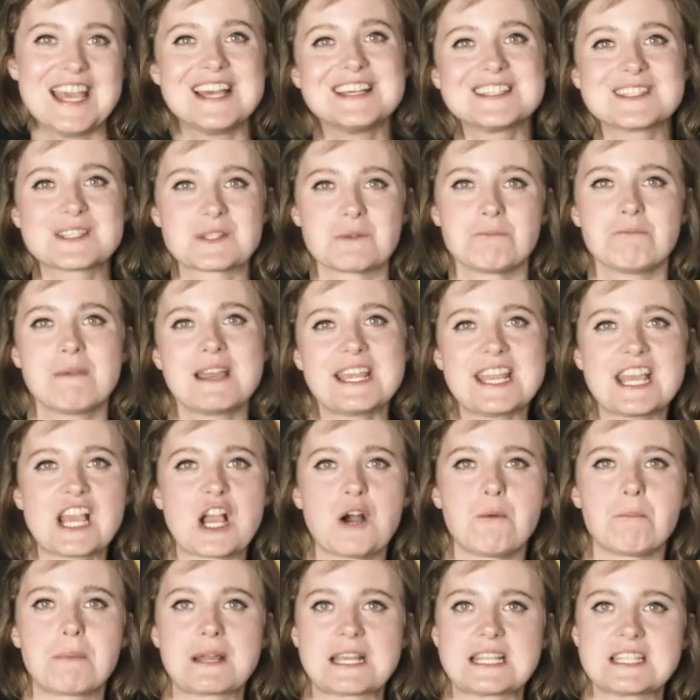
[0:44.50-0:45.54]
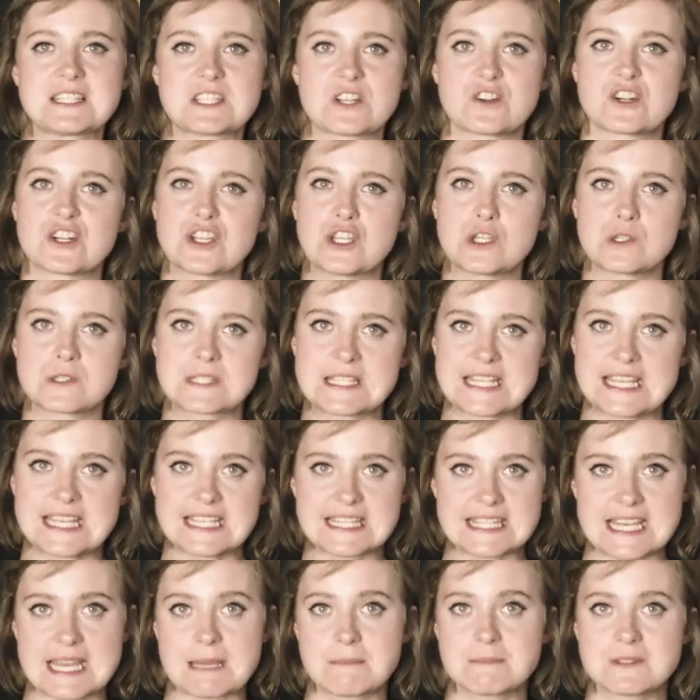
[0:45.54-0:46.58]
So many companies are
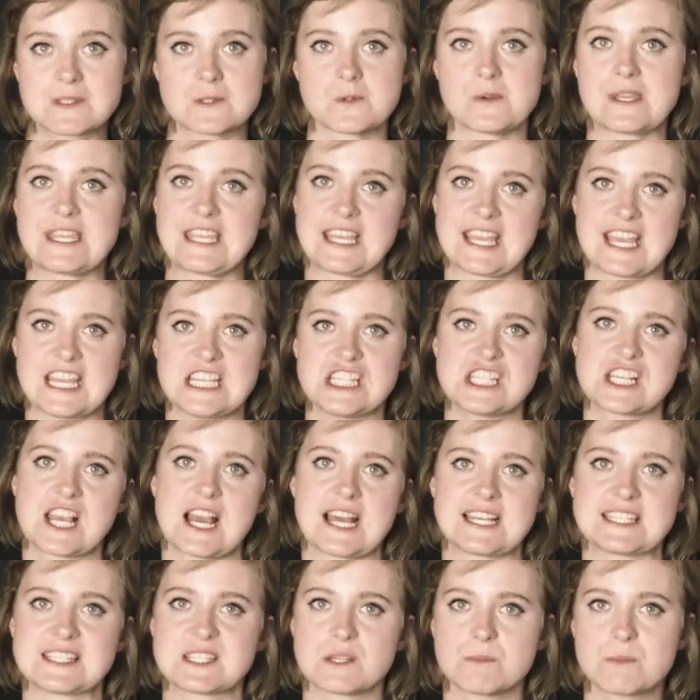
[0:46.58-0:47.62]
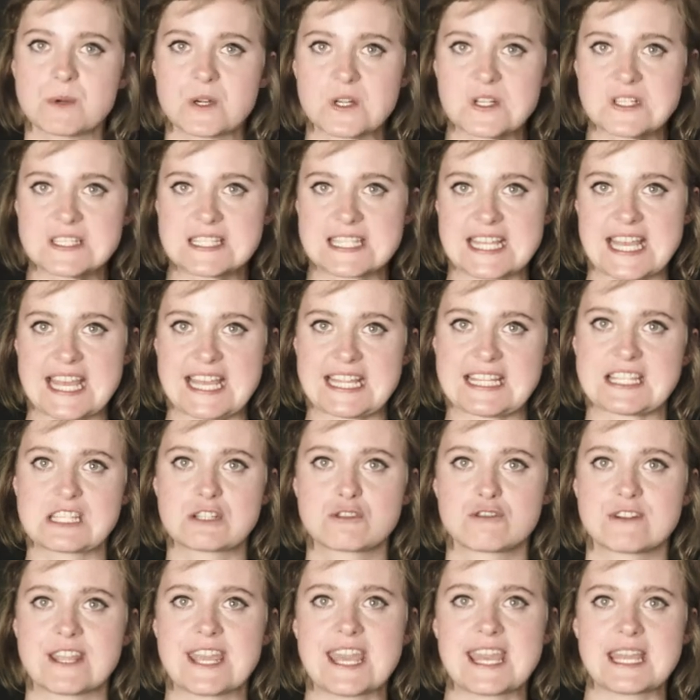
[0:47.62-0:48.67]
using them to engage customers and
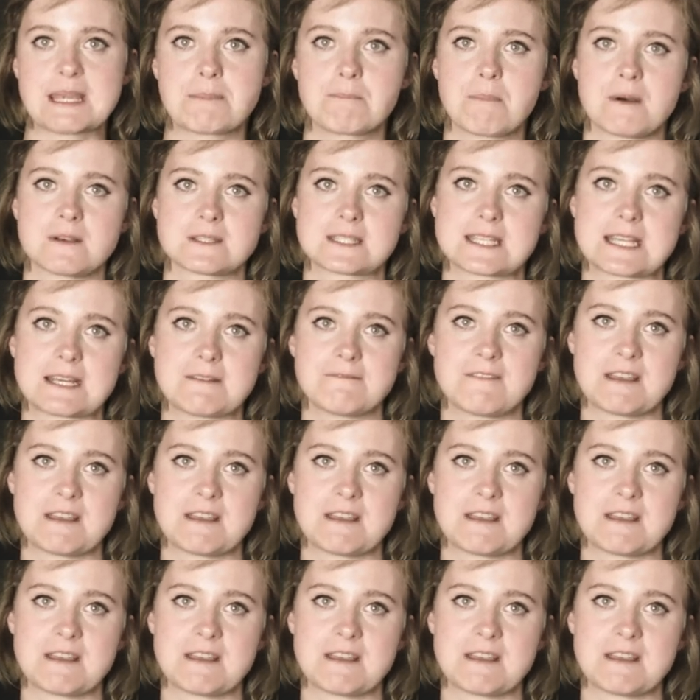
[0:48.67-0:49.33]
create positive